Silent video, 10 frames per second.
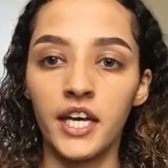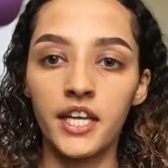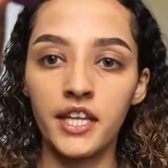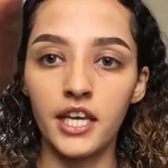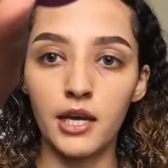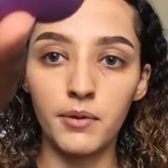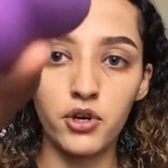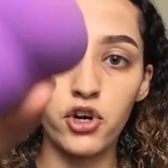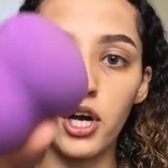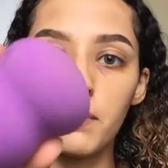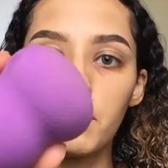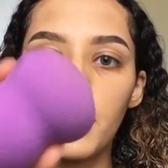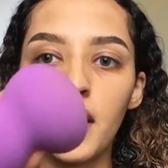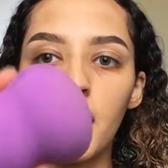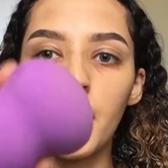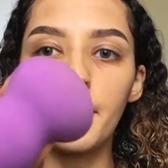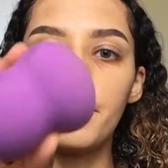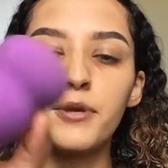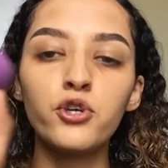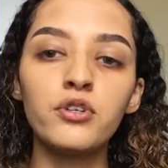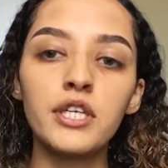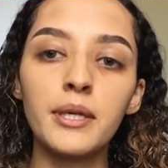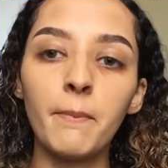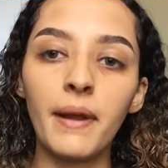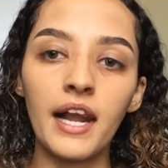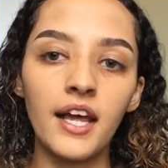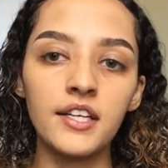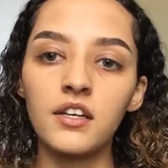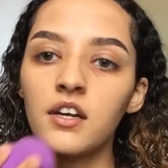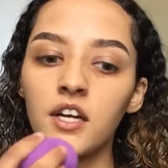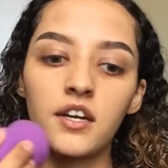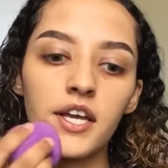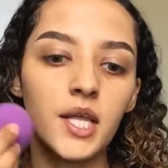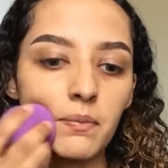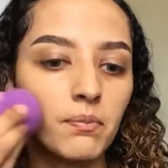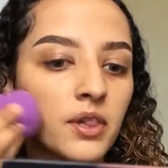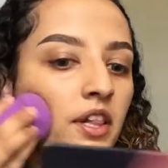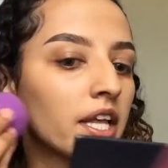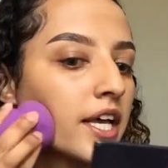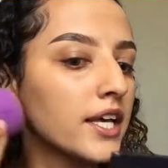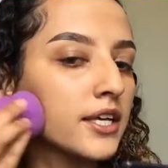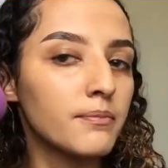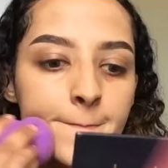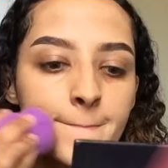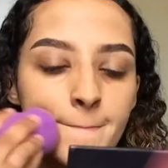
And then I'm gonna grab my beauty blender and blend.